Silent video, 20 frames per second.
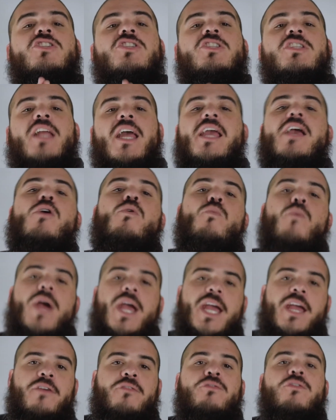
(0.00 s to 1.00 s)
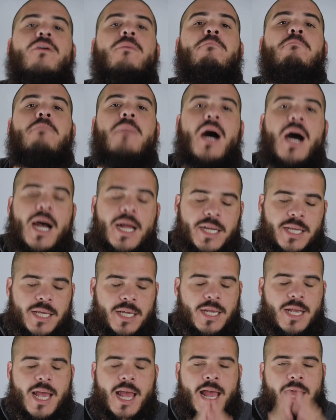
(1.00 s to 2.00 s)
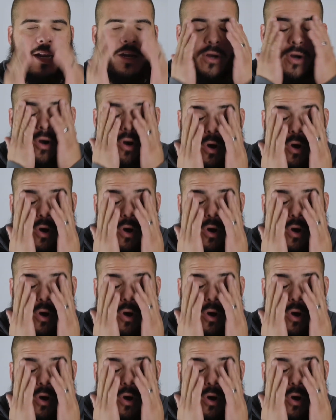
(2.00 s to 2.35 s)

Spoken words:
stay away from modding at